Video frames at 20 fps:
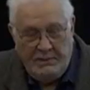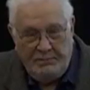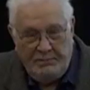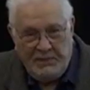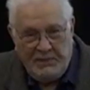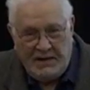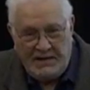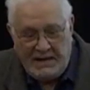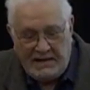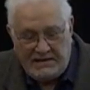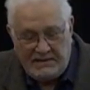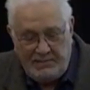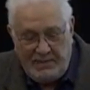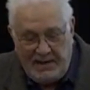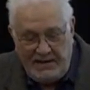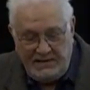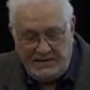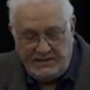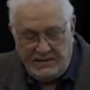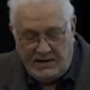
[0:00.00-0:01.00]
And that's
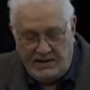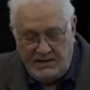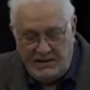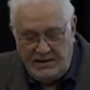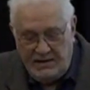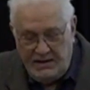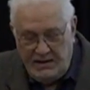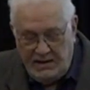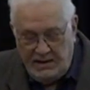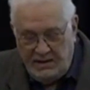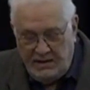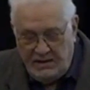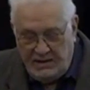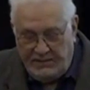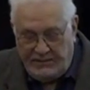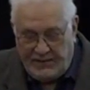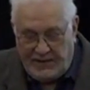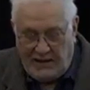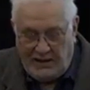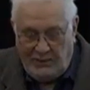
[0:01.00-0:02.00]
based on the
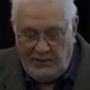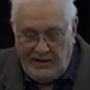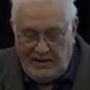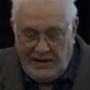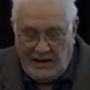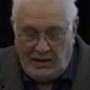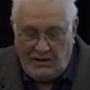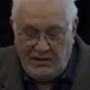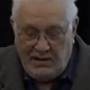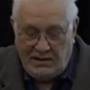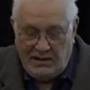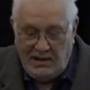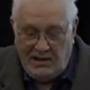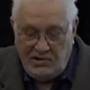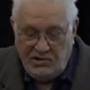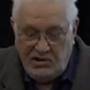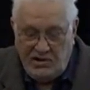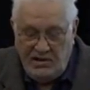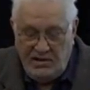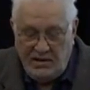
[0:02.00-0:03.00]
following
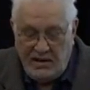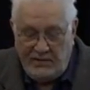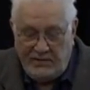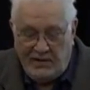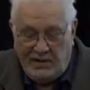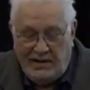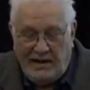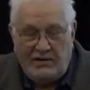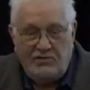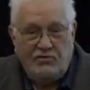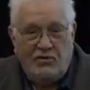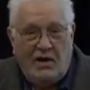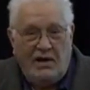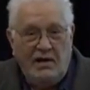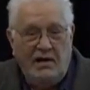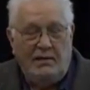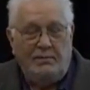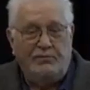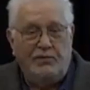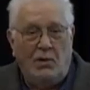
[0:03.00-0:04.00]
calculation. You have an electron
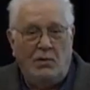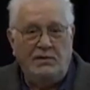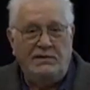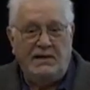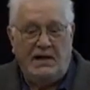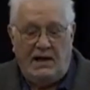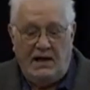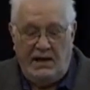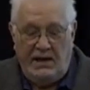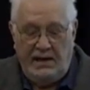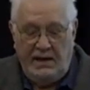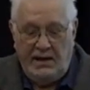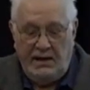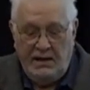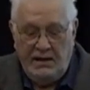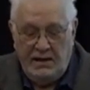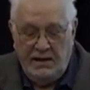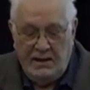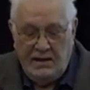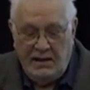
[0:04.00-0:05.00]
and a proton,
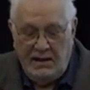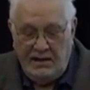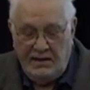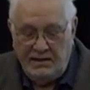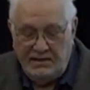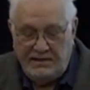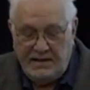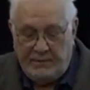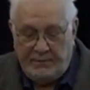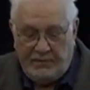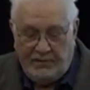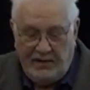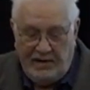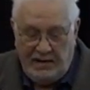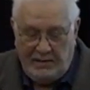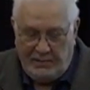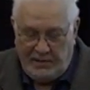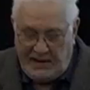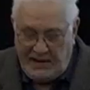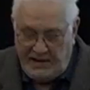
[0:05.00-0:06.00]
and they're
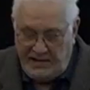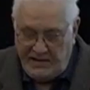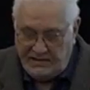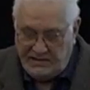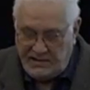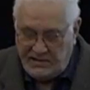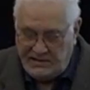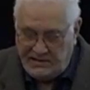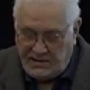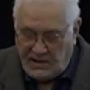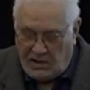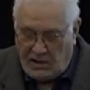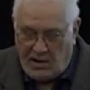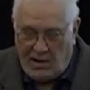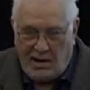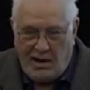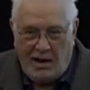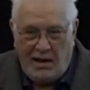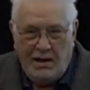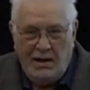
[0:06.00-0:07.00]
separated by a distance
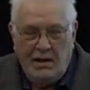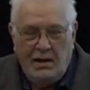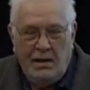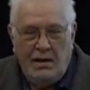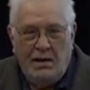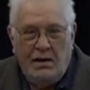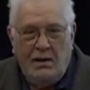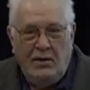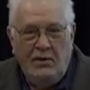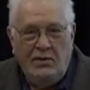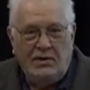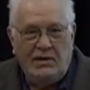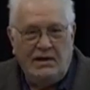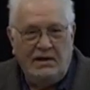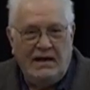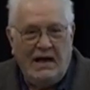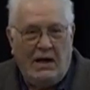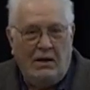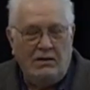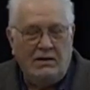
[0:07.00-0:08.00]
r. You can
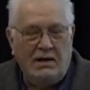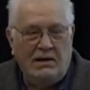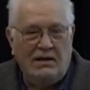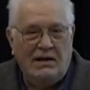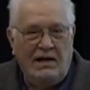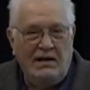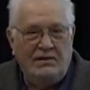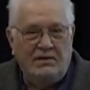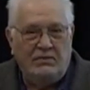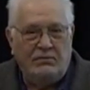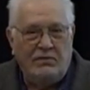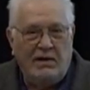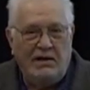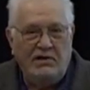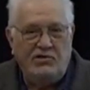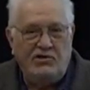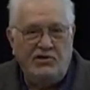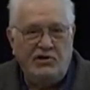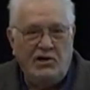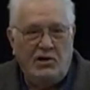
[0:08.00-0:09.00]
calculate the
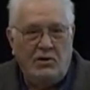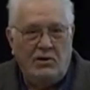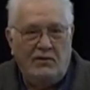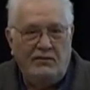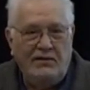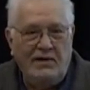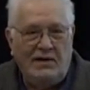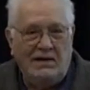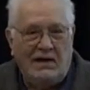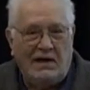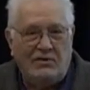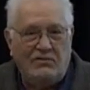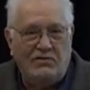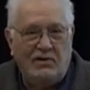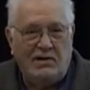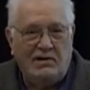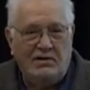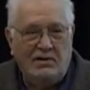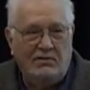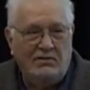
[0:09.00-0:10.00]
ratio of the
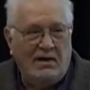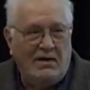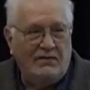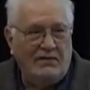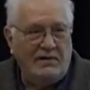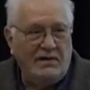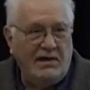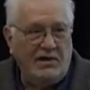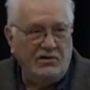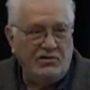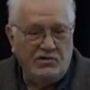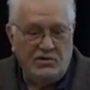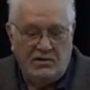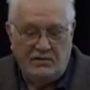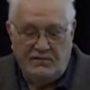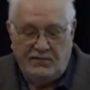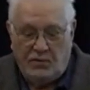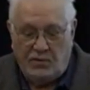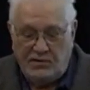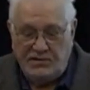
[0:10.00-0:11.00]
electric to gravitational
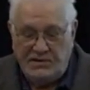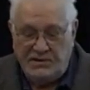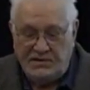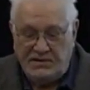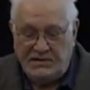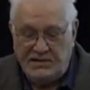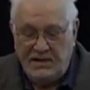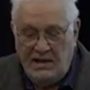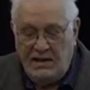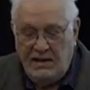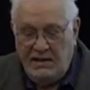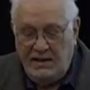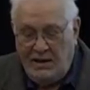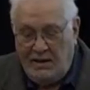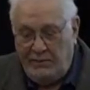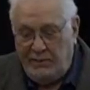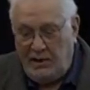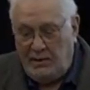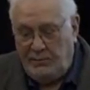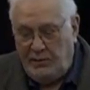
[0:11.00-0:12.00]
forces. Now
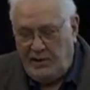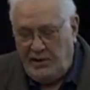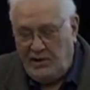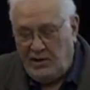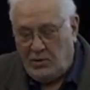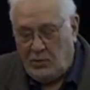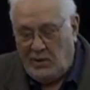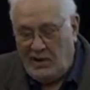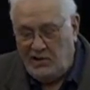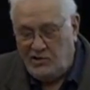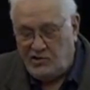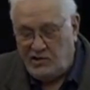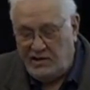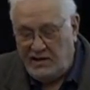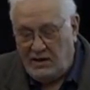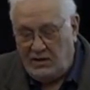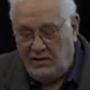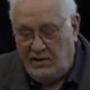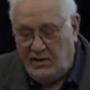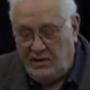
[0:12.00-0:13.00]
I'm going to put an equation
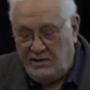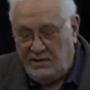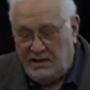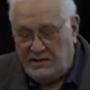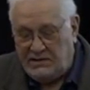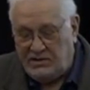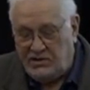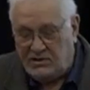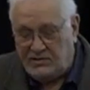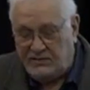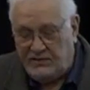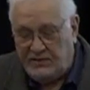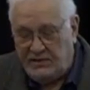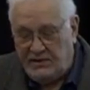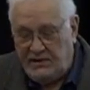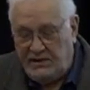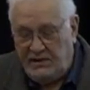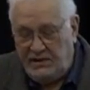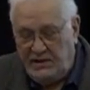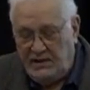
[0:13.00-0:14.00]
down here, and that's just for
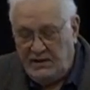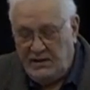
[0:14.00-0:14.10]
the